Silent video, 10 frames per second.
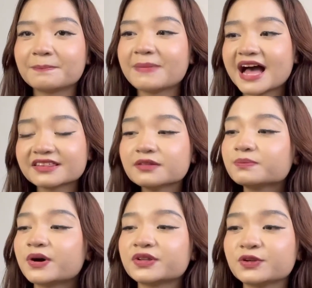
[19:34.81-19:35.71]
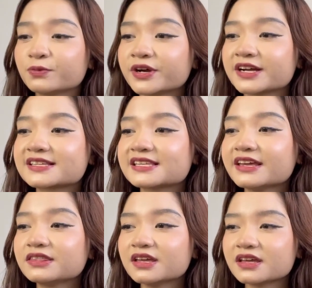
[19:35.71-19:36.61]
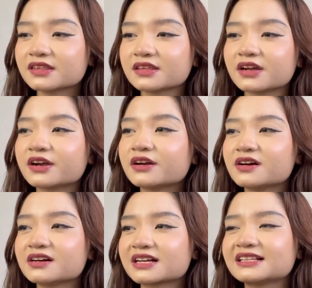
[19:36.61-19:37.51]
Bath & Body Works. I think they're a